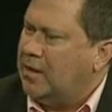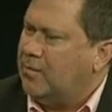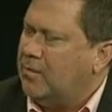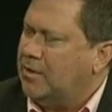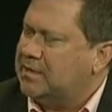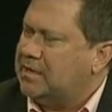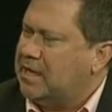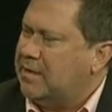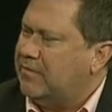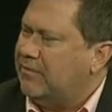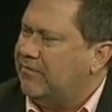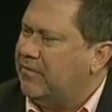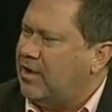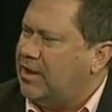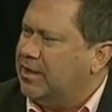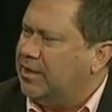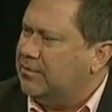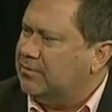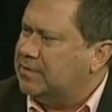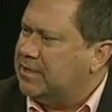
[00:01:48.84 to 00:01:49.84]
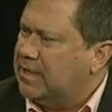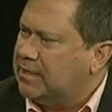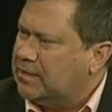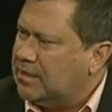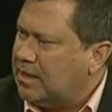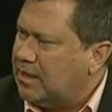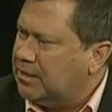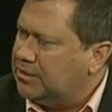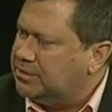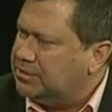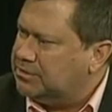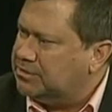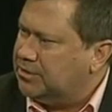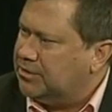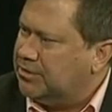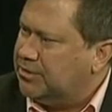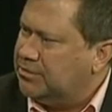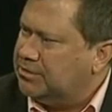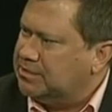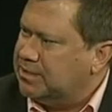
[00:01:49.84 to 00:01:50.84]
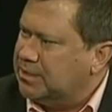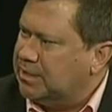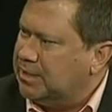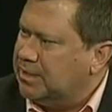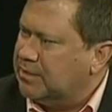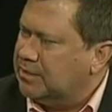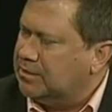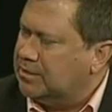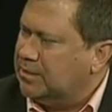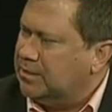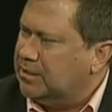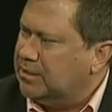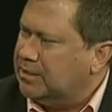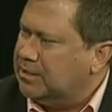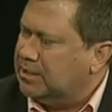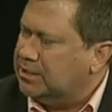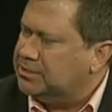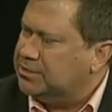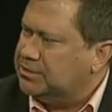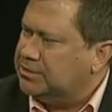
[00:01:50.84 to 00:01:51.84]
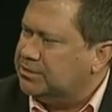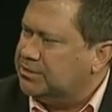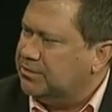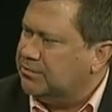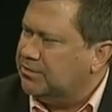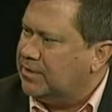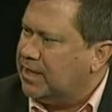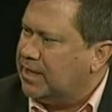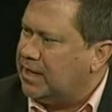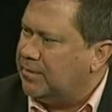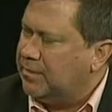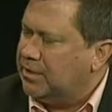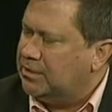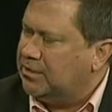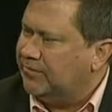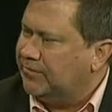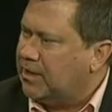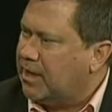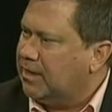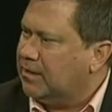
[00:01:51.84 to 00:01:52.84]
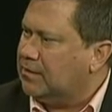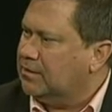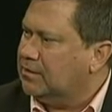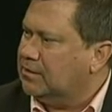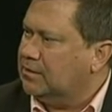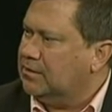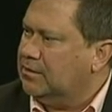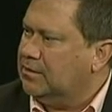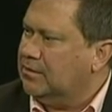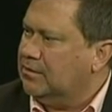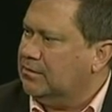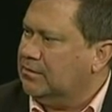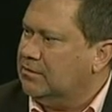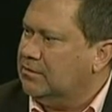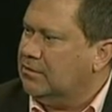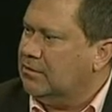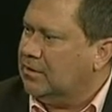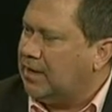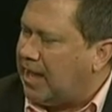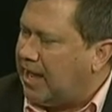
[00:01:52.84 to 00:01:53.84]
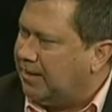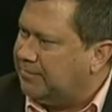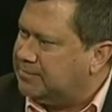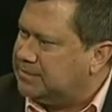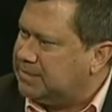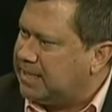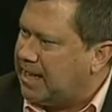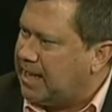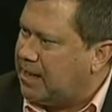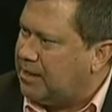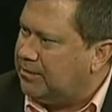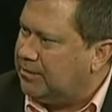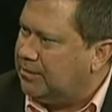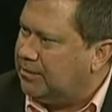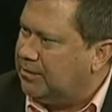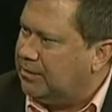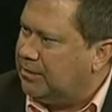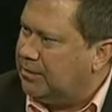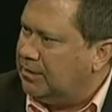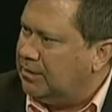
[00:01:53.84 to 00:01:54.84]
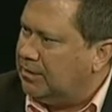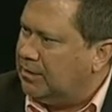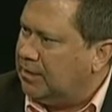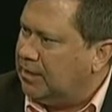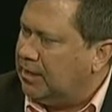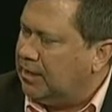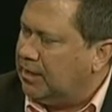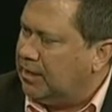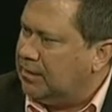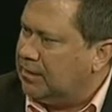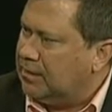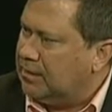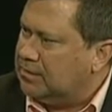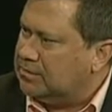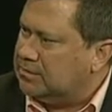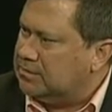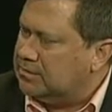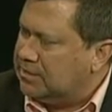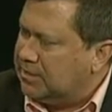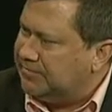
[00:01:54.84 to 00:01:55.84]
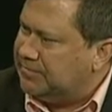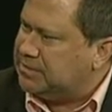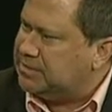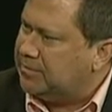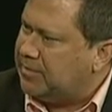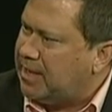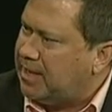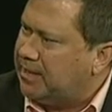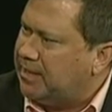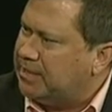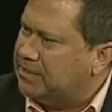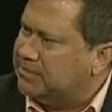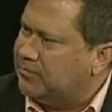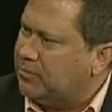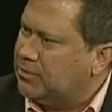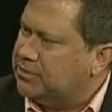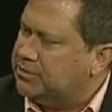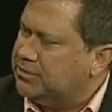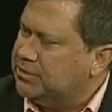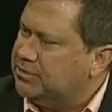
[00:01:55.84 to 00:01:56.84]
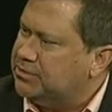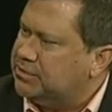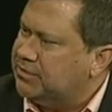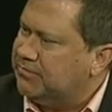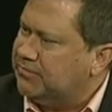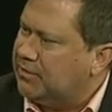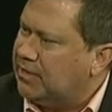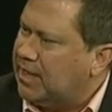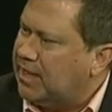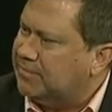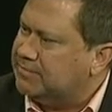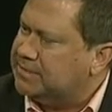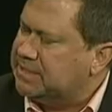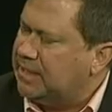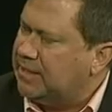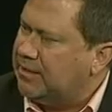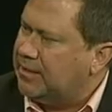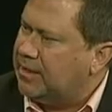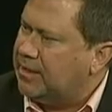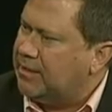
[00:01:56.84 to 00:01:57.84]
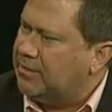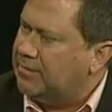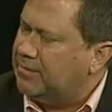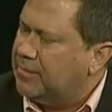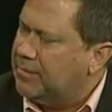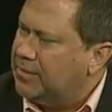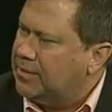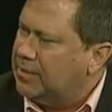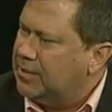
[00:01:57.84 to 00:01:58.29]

And what type of audio technologies are you using in addition to that? I mean, you've got your live sound, and give us some ideas of what you're using for live sound now.